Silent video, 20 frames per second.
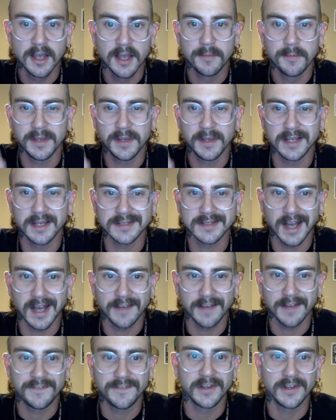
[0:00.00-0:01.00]
because
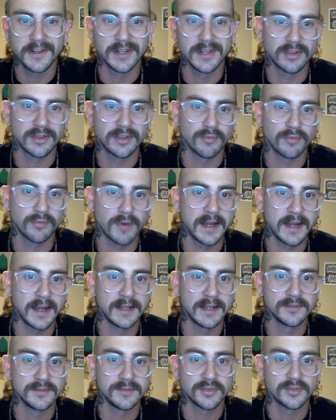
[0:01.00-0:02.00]
I feel like the
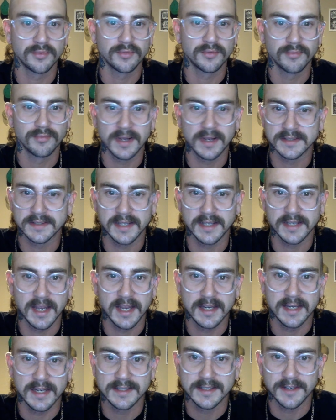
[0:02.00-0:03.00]
writings
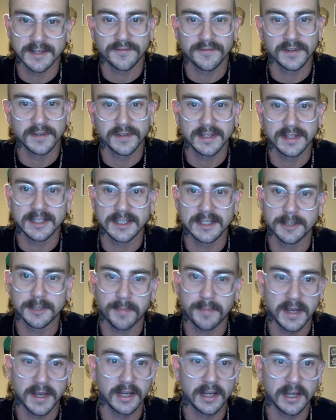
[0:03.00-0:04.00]
resonate differently
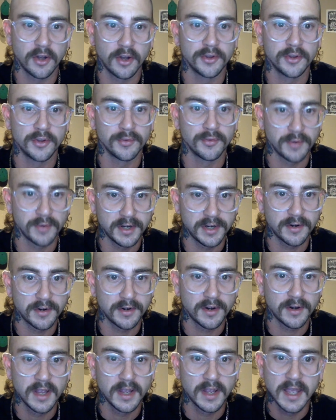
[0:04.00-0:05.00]
depending on the
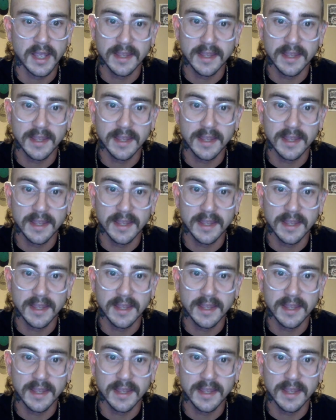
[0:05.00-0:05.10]
reader.